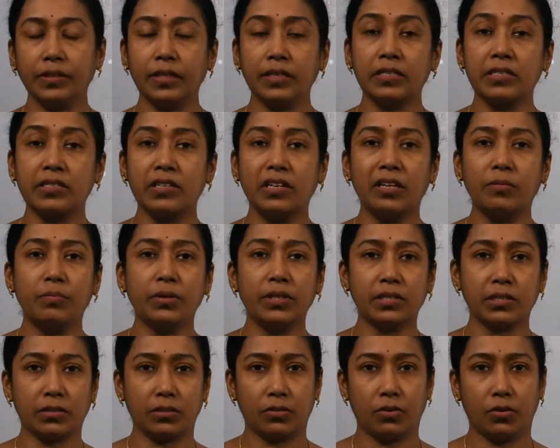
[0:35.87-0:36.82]

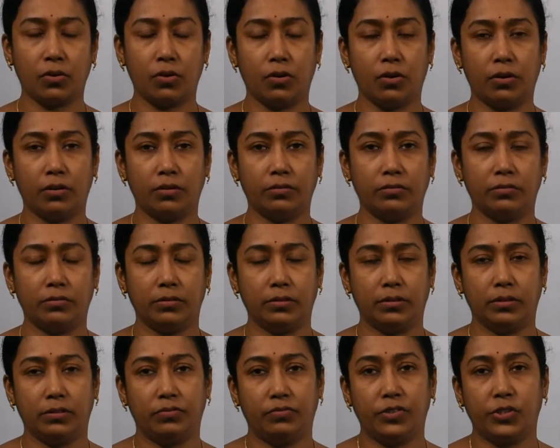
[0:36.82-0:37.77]
syllabus or
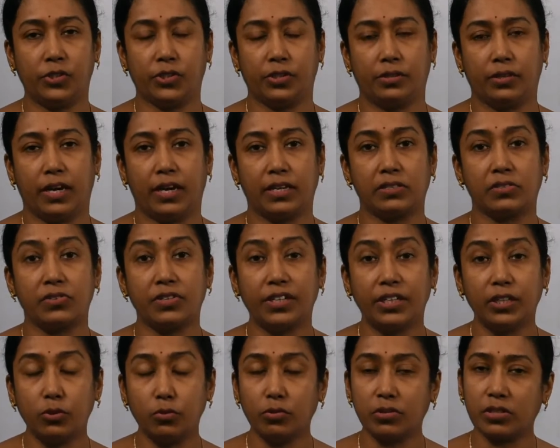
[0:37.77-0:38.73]
which has
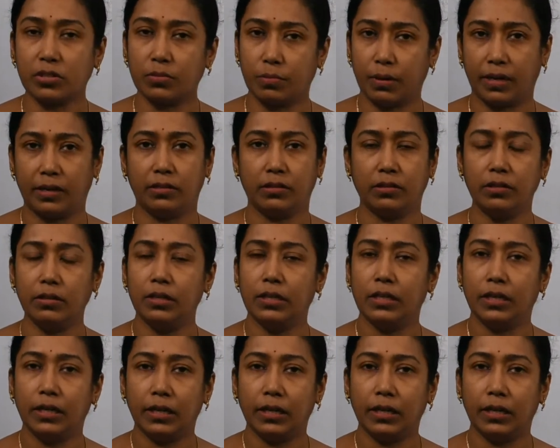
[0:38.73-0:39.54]
reduced by the